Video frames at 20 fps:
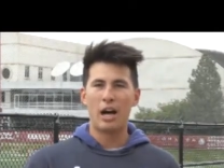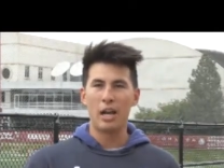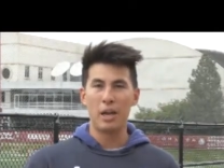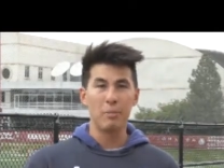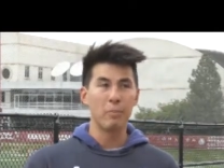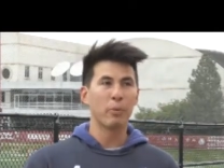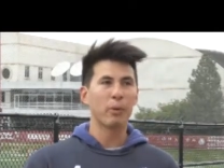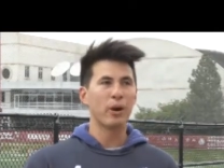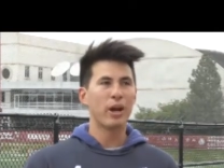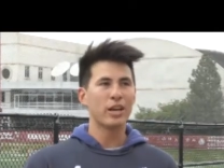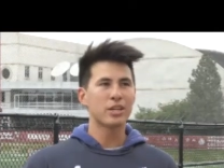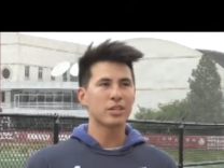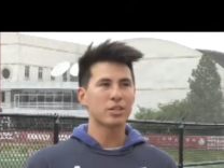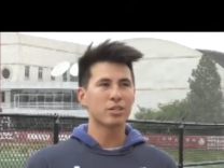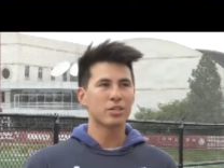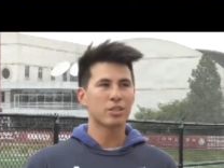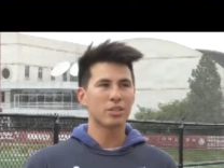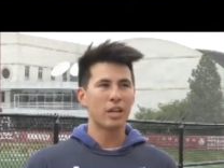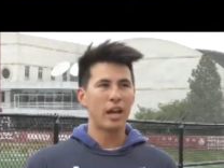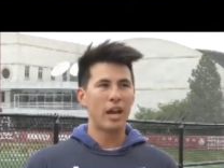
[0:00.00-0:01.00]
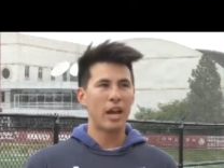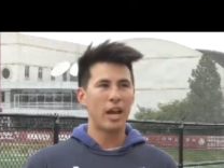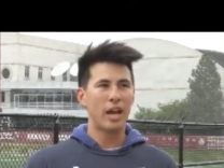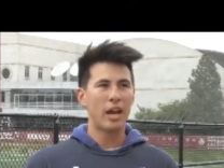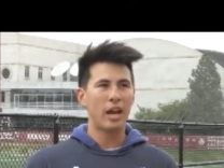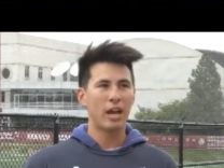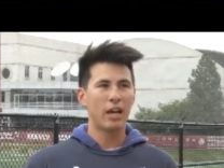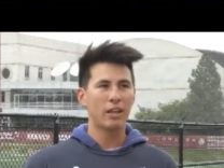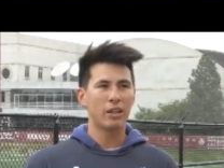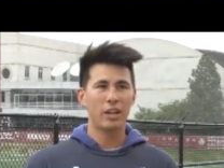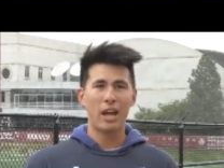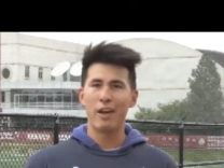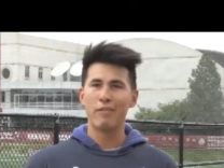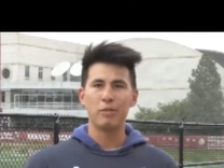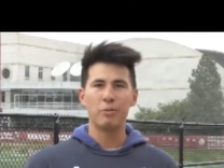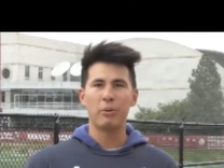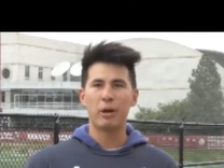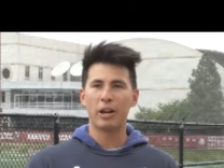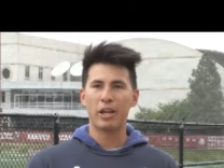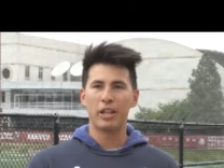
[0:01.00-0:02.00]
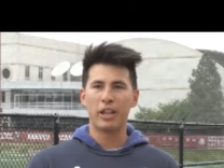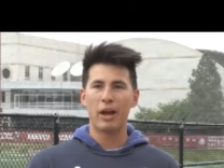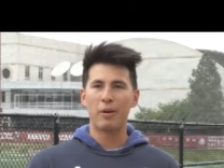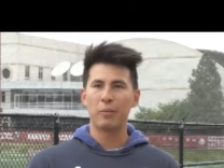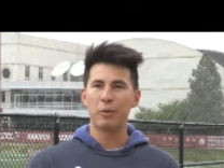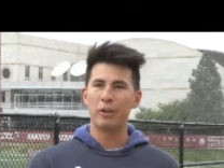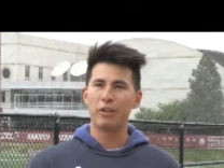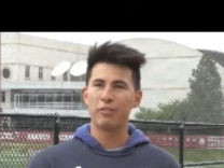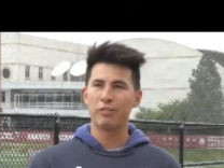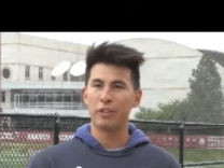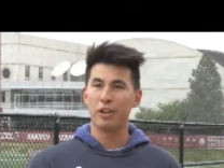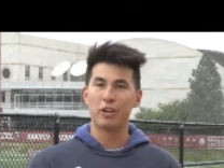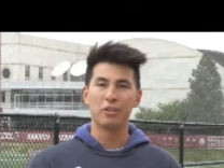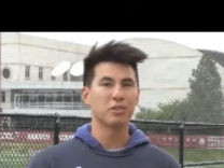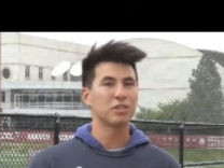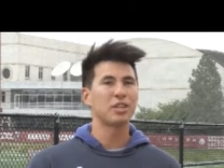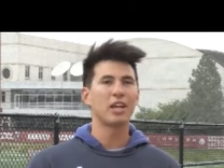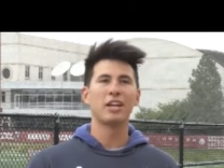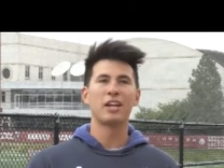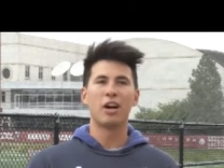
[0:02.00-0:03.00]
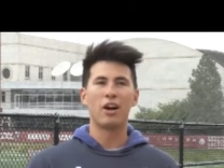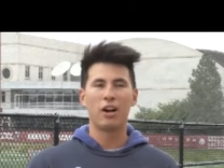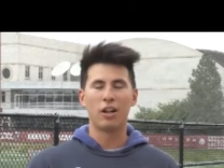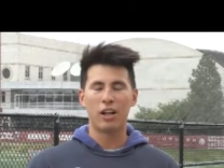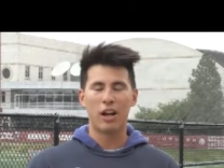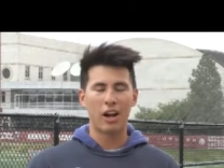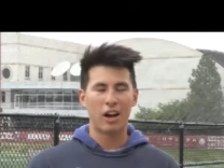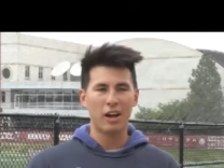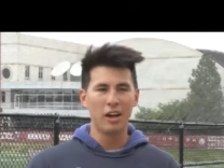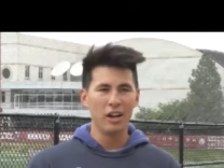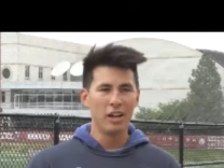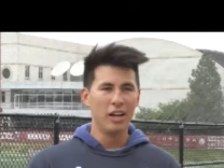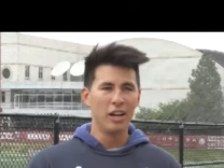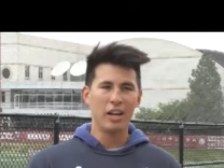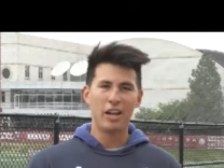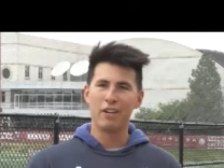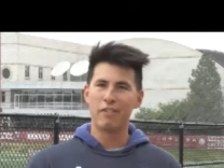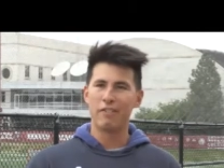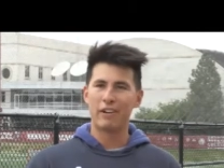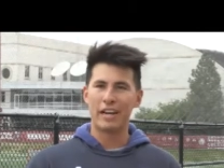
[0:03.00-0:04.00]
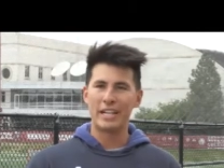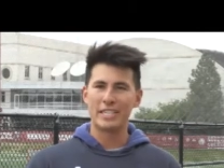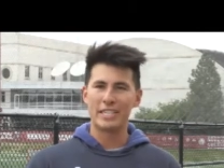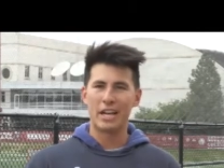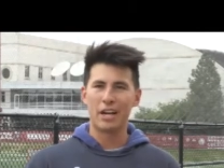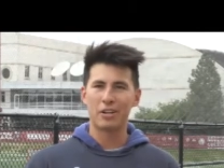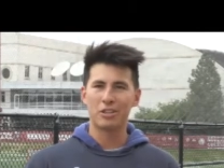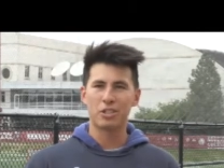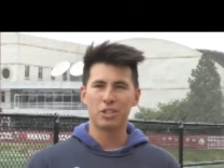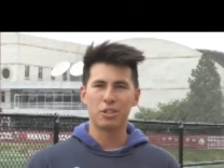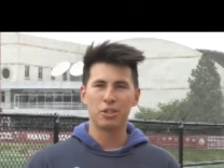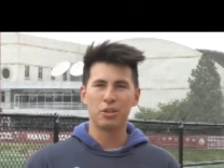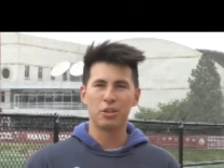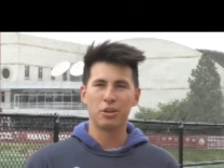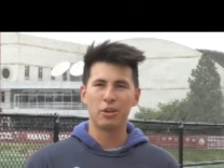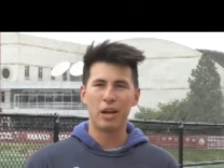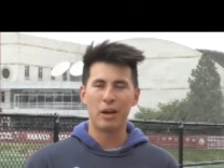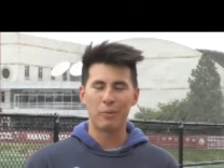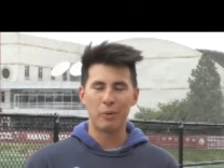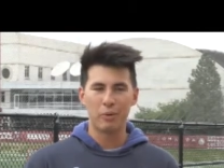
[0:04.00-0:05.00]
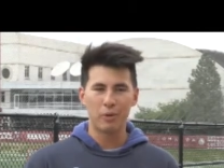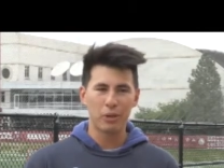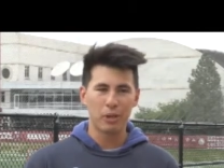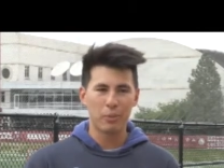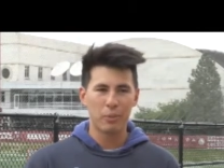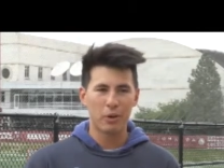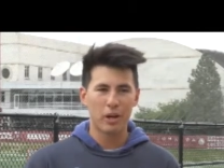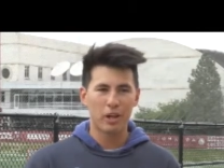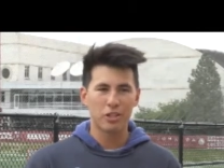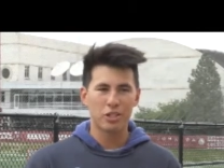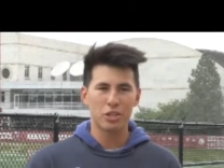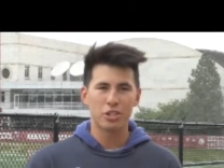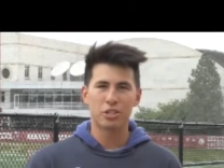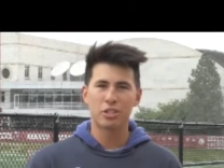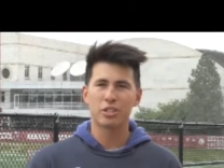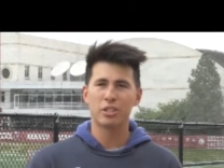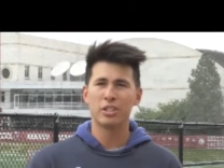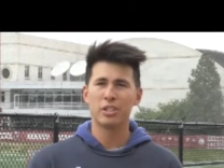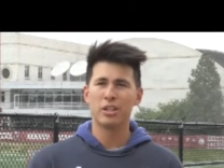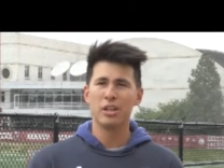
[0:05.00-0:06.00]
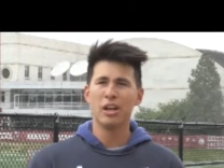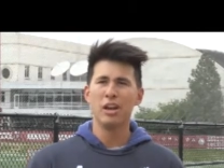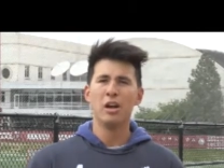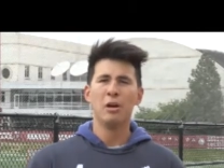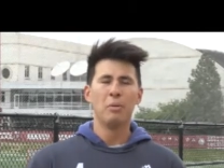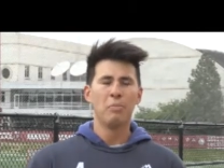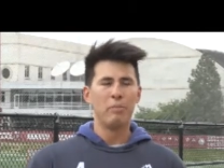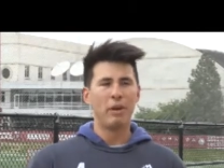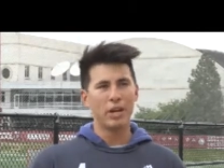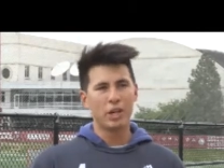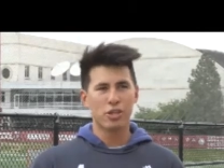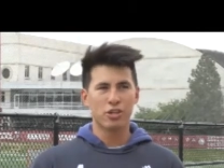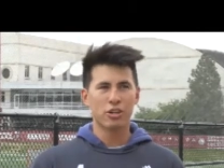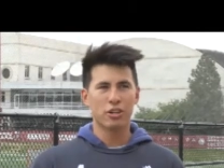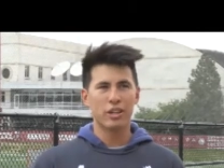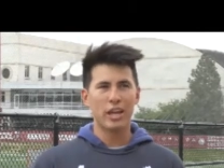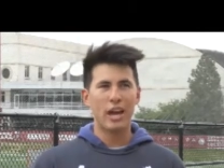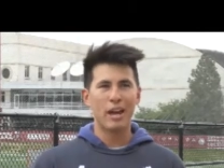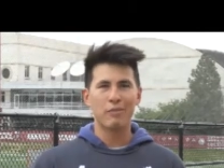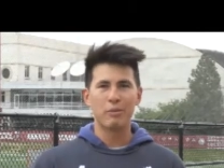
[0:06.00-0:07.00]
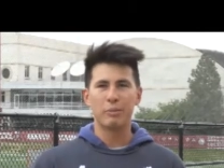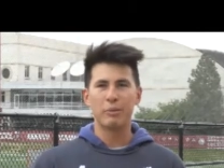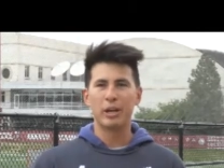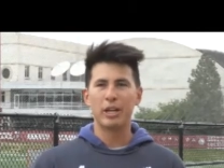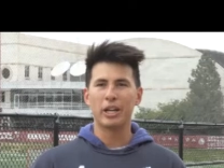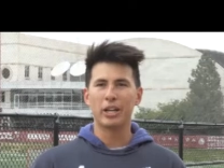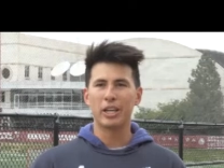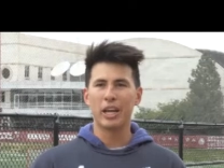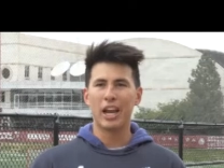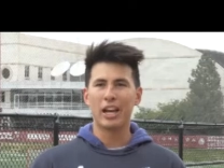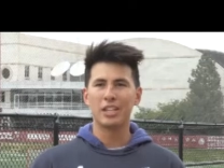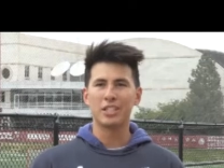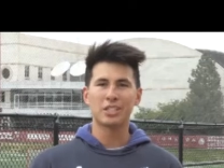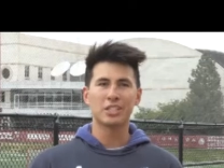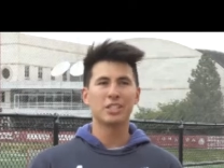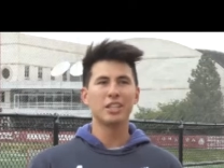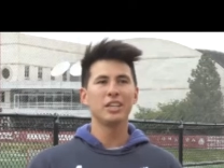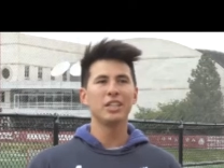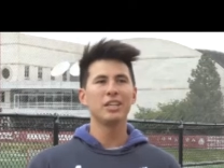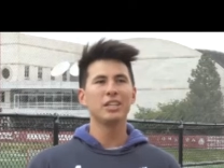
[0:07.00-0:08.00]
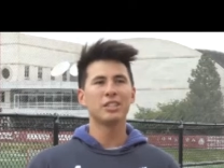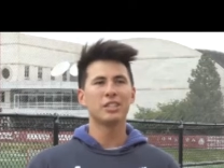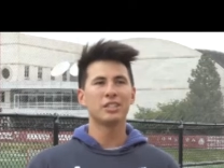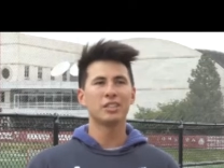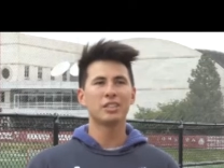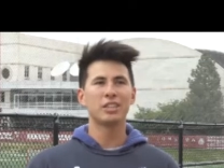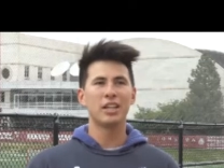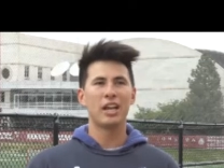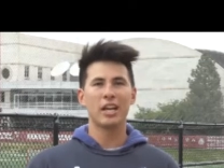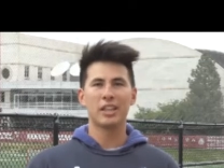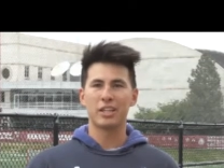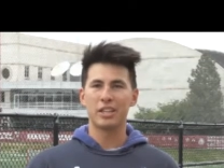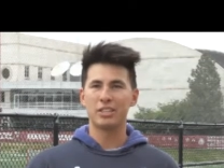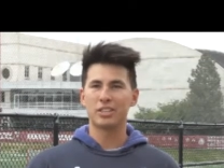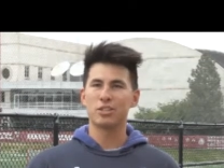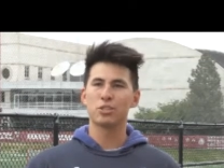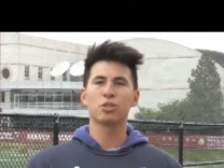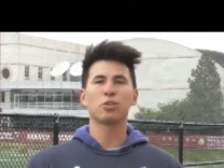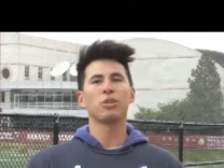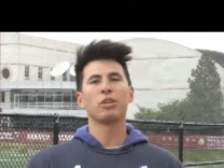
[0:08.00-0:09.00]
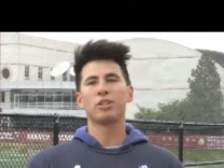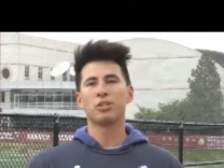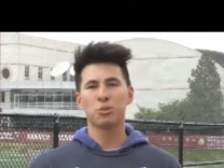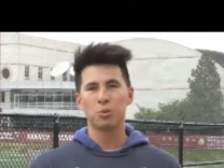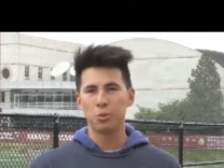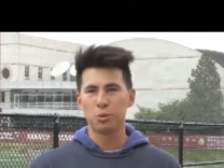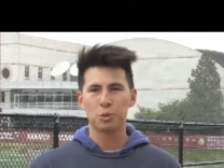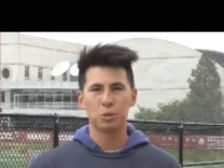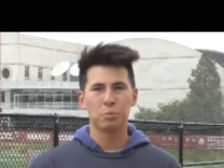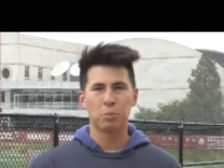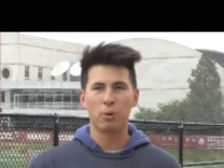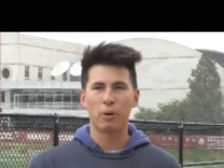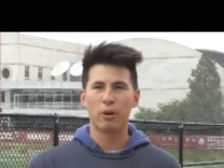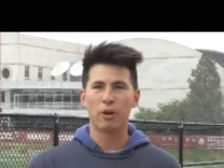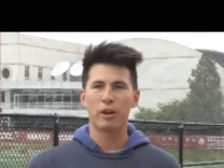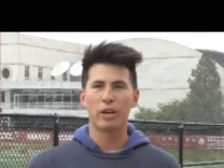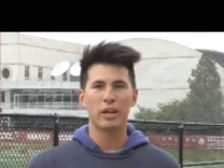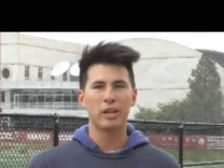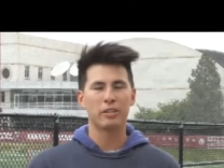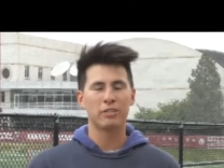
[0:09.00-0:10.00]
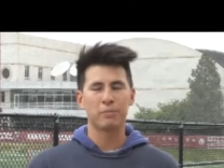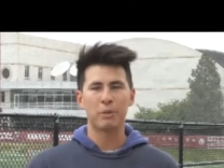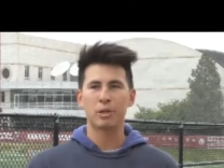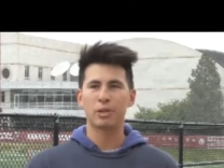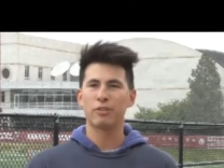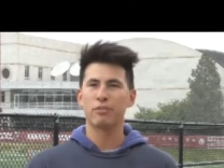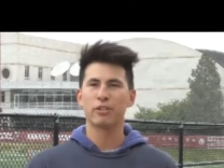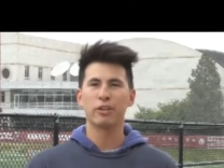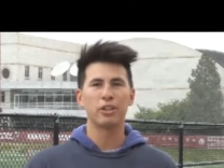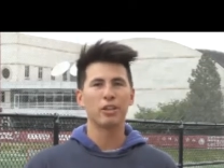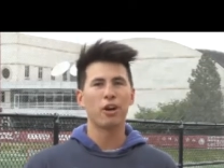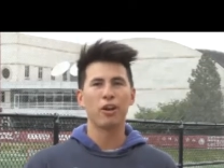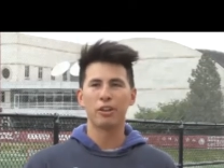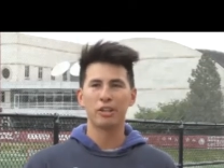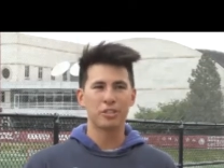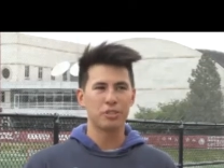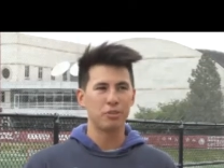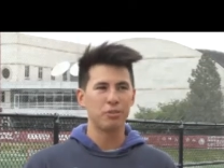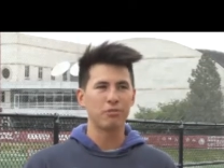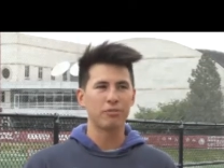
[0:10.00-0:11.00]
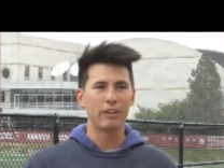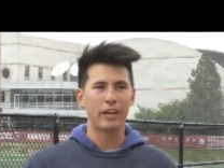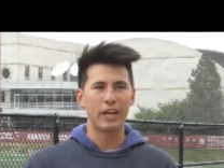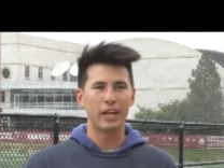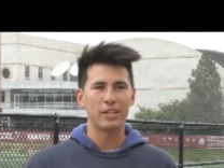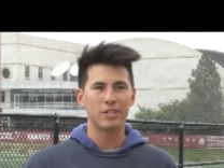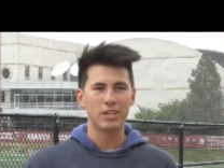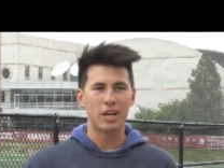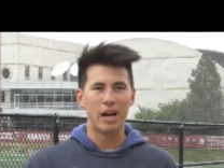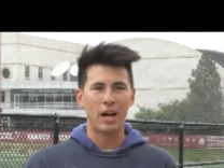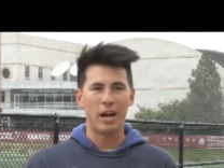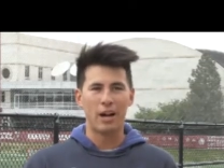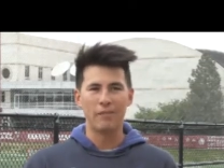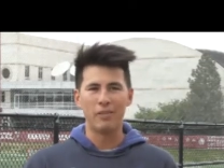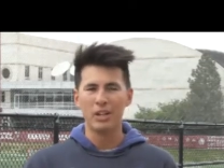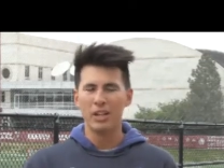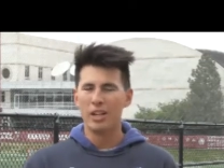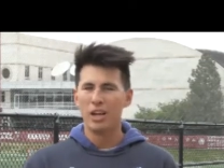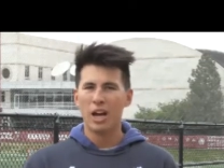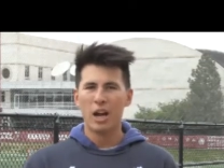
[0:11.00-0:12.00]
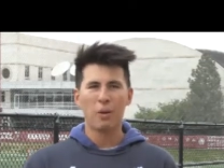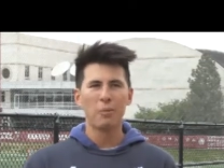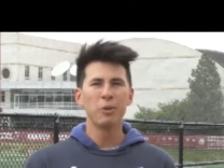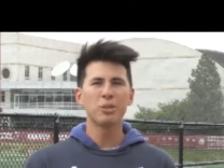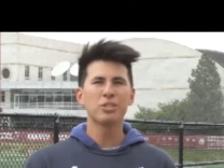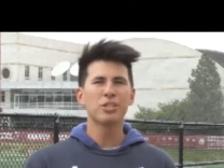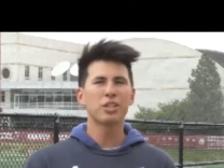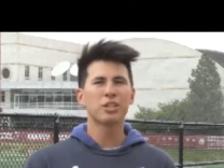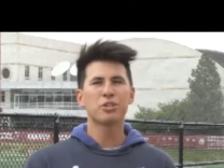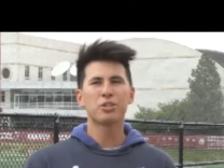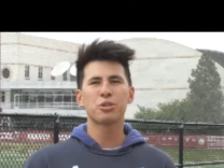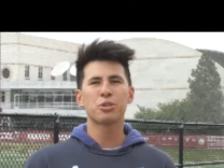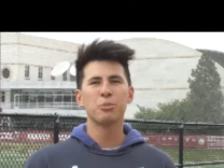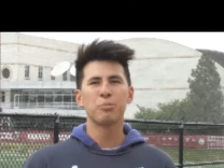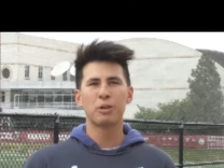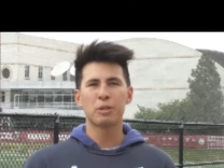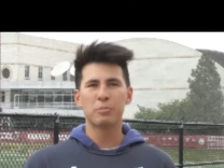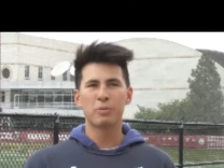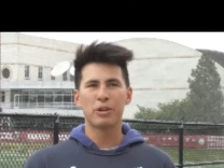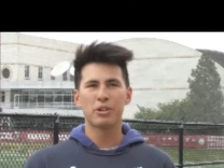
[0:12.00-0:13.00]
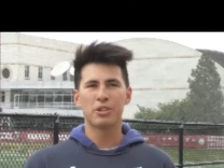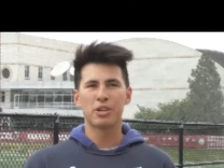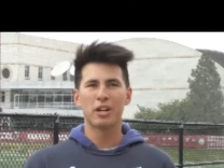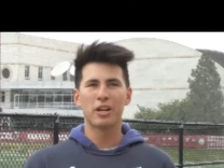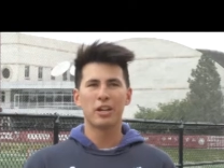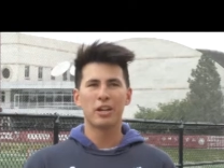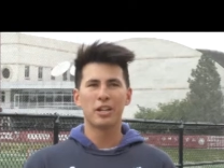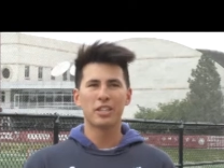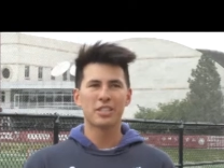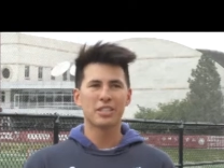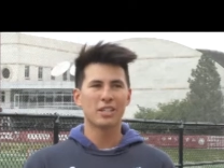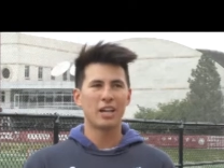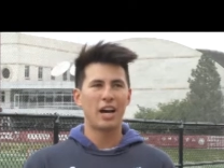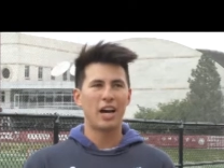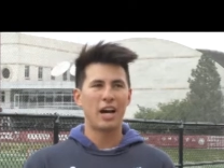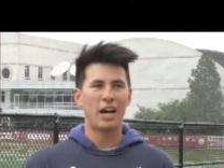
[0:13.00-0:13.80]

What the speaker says: impress everybody that we've, you know, sent all our invites out to, and we really want to just make sure that everybody kind of sees that this cool sport, especially for all these new fans. I wouldn't say there's too much pressure on us.